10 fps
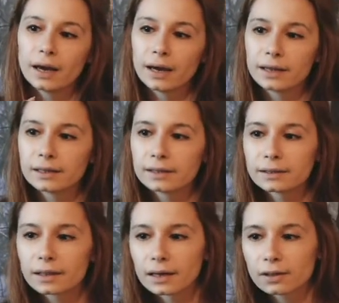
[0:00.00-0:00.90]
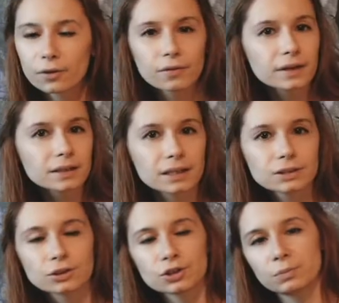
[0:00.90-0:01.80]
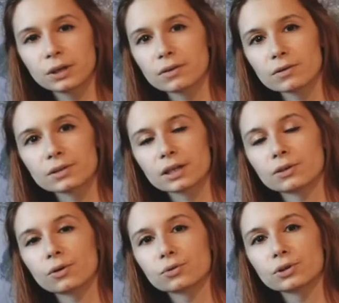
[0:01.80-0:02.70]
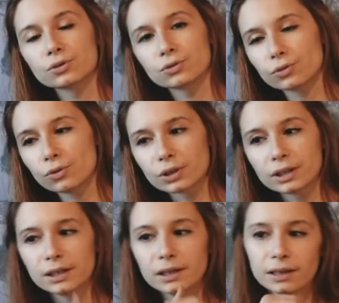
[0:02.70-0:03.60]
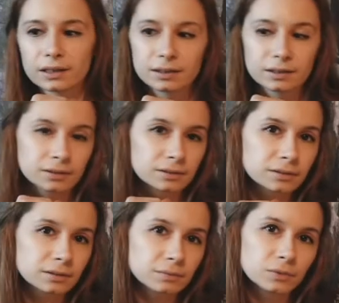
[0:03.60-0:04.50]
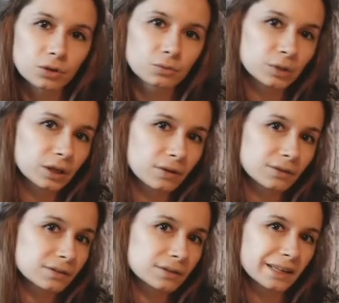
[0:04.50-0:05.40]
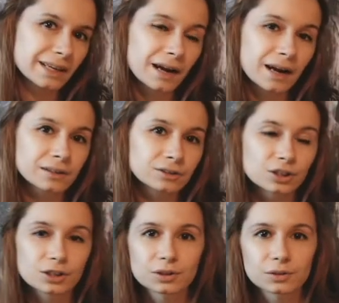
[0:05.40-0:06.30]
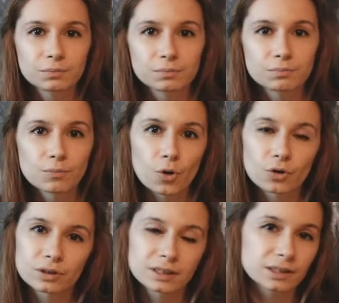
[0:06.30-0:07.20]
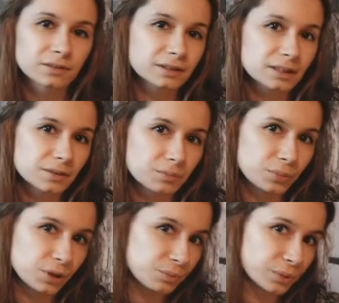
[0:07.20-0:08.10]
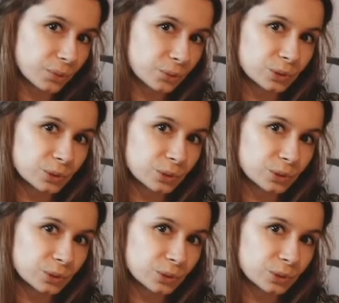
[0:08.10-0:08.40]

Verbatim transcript: And I don't think that's just because I know the story and not because they are just more reserved as people.